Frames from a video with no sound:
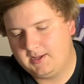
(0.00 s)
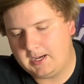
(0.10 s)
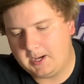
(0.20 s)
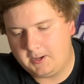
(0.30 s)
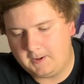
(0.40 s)

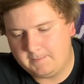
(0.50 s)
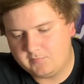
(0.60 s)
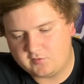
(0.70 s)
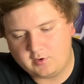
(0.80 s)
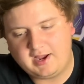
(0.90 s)

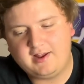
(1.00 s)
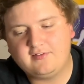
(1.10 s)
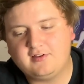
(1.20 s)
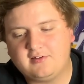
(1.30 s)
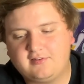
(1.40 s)
So
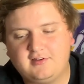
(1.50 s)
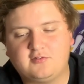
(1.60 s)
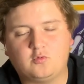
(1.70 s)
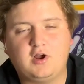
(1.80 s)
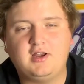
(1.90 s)
as it sits
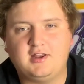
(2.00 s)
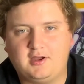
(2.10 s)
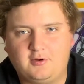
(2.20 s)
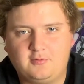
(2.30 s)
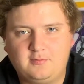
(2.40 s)
right now,